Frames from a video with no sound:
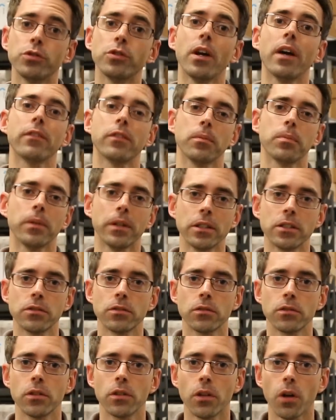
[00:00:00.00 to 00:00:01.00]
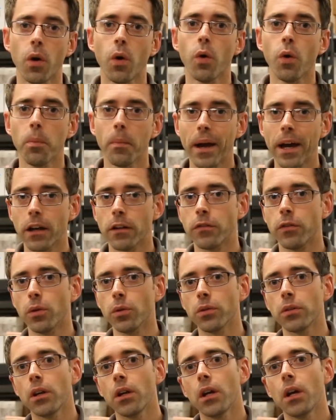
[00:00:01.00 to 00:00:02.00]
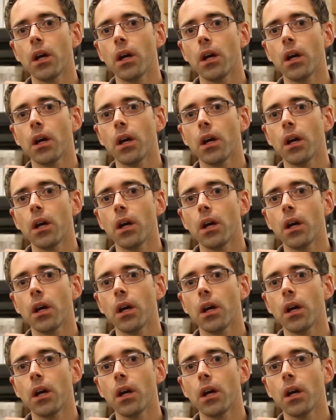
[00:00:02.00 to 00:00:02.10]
You have to replace the whole manifold.